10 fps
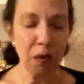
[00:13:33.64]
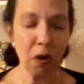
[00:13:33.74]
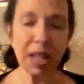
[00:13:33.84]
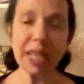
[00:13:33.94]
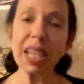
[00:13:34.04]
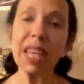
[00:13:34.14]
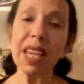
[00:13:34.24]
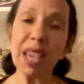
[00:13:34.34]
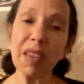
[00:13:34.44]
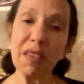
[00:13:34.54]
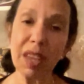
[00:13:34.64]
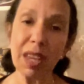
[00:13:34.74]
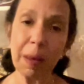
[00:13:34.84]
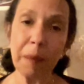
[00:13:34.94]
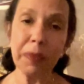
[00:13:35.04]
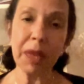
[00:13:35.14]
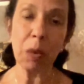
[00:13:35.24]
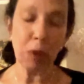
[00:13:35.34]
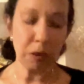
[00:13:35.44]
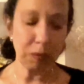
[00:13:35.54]
For it is in giving
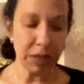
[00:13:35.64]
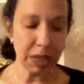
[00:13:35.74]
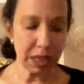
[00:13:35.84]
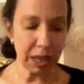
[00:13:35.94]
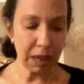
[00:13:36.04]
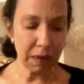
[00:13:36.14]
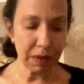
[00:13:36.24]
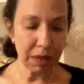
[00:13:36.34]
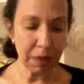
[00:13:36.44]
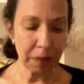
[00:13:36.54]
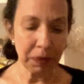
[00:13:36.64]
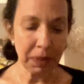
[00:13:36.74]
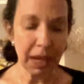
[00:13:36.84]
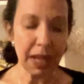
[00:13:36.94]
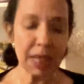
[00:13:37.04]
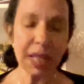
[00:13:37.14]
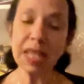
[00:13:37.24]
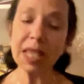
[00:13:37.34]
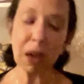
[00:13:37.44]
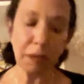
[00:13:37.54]
that one receives. It is
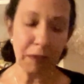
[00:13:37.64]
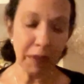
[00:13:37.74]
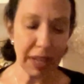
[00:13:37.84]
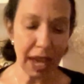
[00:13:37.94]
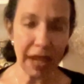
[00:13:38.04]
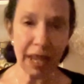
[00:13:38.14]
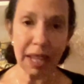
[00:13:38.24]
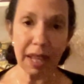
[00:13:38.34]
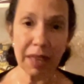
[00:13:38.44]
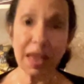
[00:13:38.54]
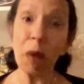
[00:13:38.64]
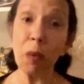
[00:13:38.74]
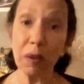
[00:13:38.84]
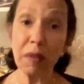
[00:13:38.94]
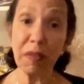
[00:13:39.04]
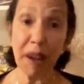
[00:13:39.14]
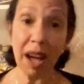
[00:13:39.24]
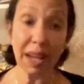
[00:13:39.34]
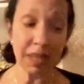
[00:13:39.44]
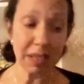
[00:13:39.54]
in self-forgetting that one
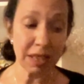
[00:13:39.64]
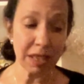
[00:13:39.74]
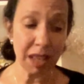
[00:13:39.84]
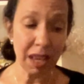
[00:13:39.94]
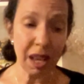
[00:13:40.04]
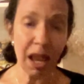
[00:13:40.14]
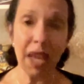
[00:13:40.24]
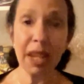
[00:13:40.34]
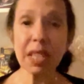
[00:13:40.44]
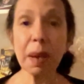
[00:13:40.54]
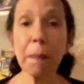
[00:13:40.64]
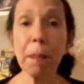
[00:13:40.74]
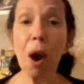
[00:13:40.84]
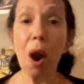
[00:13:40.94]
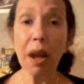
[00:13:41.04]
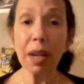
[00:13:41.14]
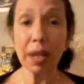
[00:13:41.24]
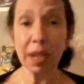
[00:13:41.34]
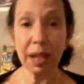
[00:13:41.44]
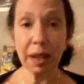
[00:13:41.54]
finds. It is in
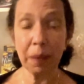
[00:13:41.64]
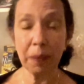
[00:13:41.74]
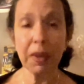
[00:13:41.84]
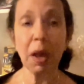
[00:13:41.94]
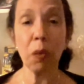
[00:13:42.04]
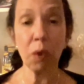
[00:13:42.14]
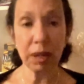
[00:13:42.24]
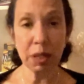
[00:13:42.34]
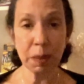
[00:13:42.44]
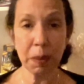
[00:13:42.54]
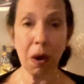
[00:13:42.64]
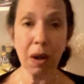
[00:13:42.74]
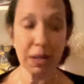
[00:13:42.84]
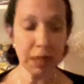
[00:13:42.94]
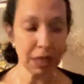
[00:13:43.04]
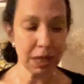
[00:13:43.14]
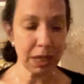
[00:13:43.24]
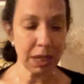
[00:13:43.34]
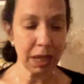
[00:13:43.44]
pardoning that one is pardoned.